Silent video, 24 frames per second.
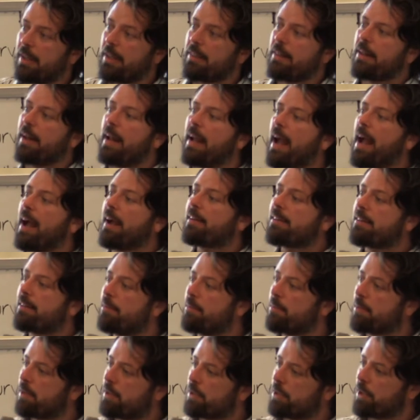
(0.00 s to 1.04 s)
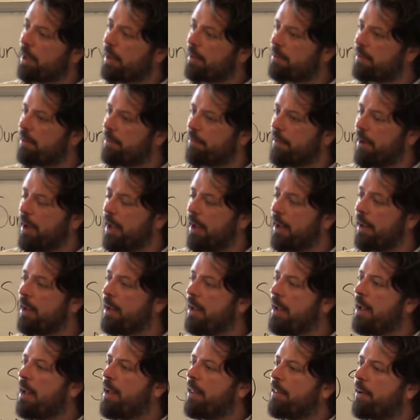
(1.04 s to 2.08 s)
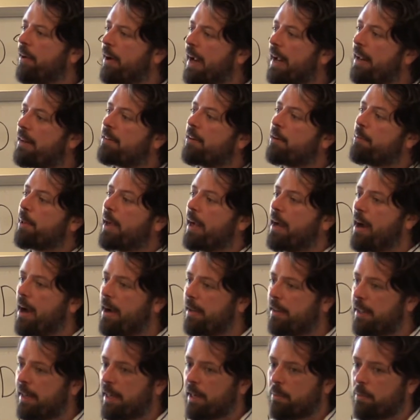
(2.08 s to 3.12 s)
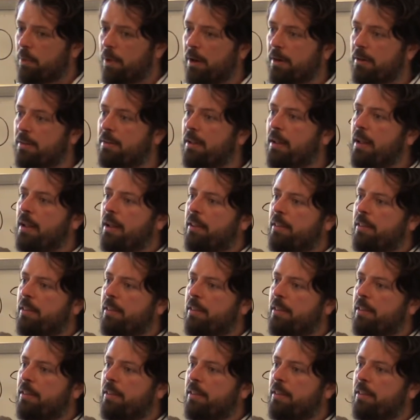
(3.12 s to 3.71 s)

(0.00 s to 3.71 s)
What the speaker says: and then I ask them to justify their answer by highlighting words,